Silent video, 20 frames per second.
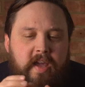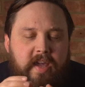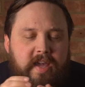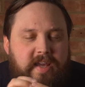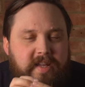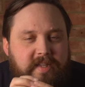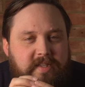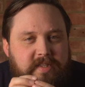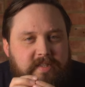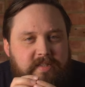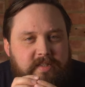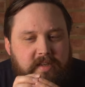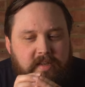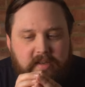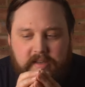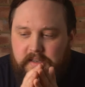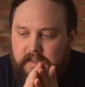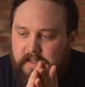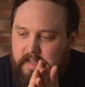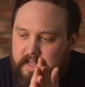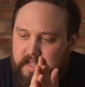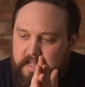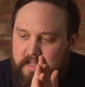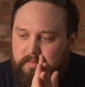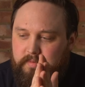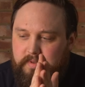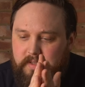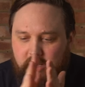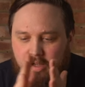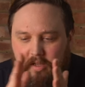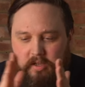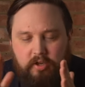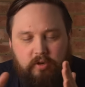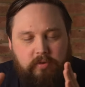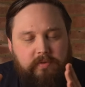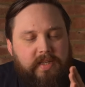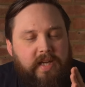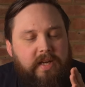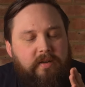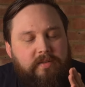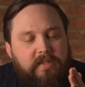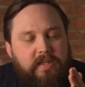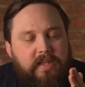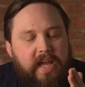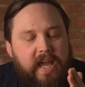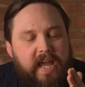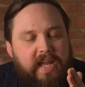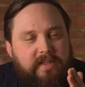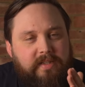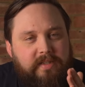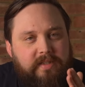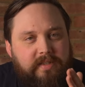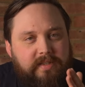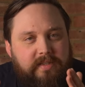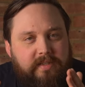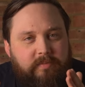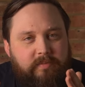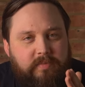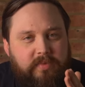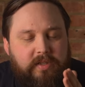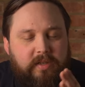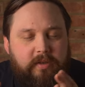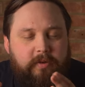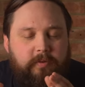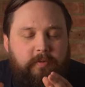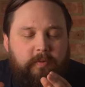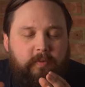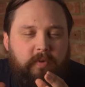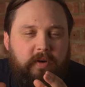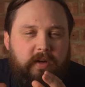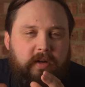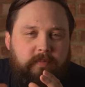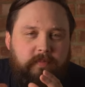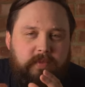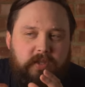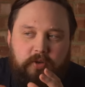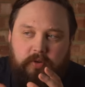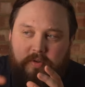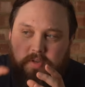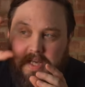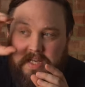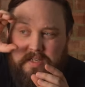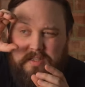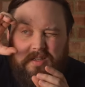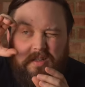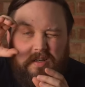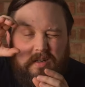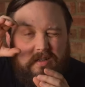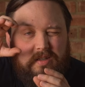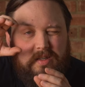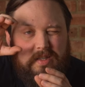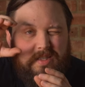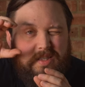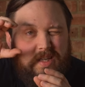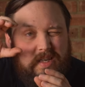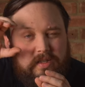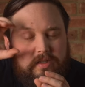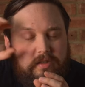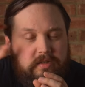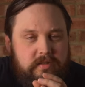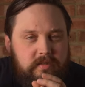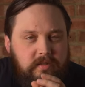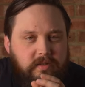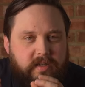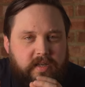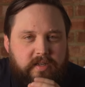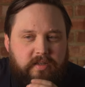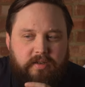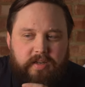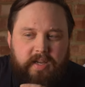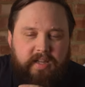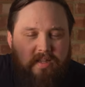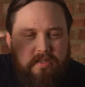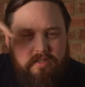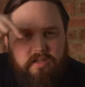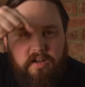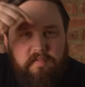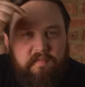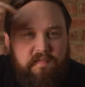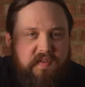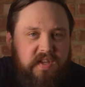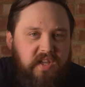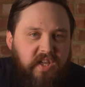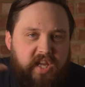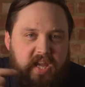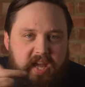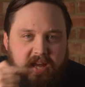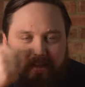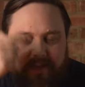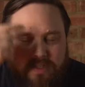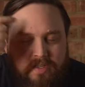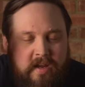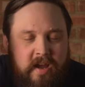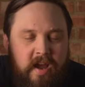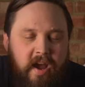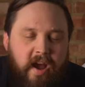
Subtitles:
It goes out to the edges, so you get darker sections and you get this like vignette,